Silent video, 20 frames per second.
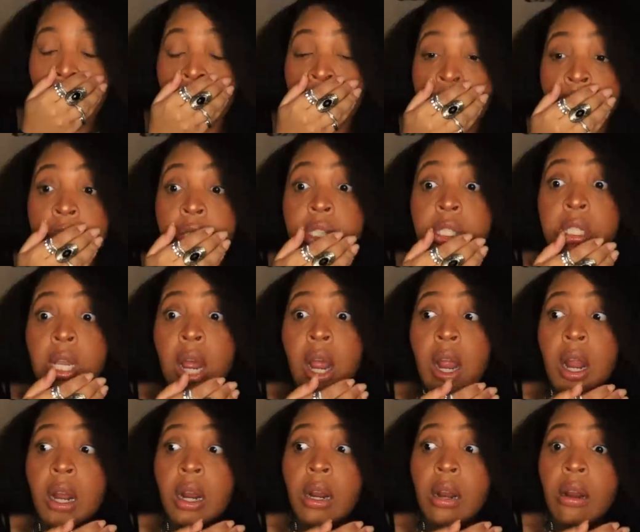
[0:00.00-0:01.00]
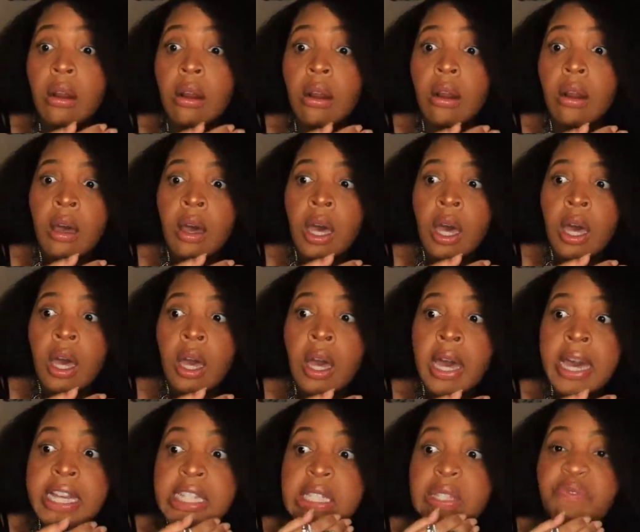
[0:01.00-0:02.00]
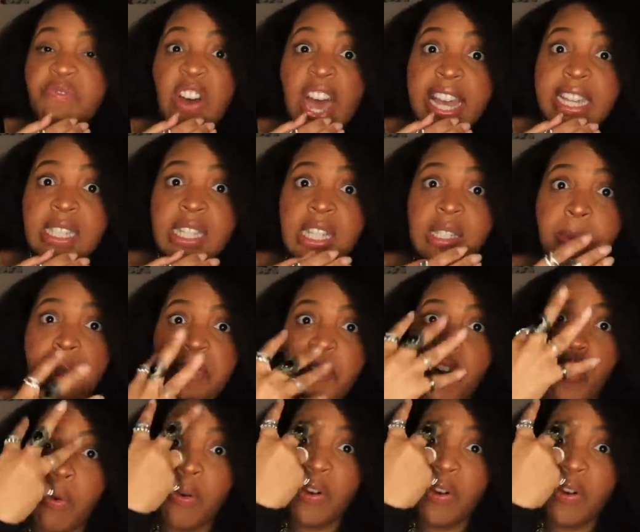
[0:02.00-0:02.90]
Sir, his face has been...